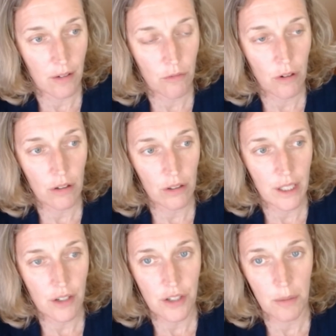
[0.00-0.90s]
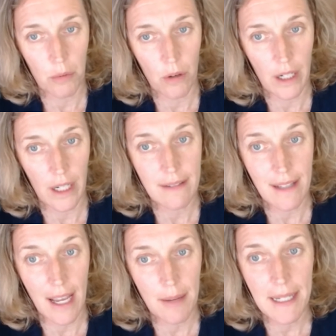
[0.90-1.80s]
rural leadership work
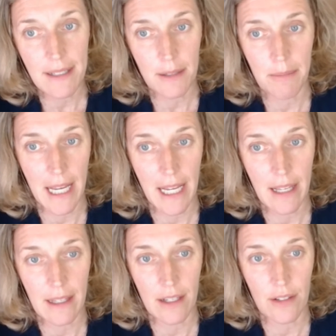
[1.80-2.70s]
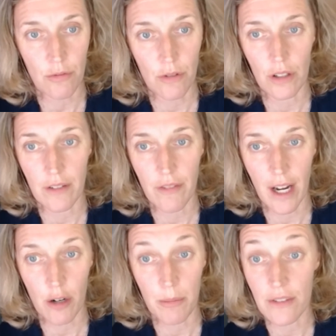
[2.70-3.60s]
is aiming to make these rural
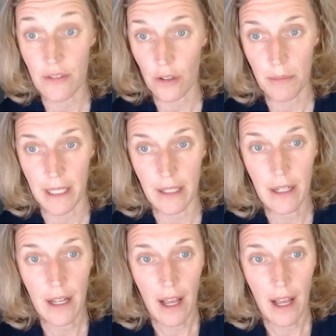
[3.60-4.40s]
environments urban.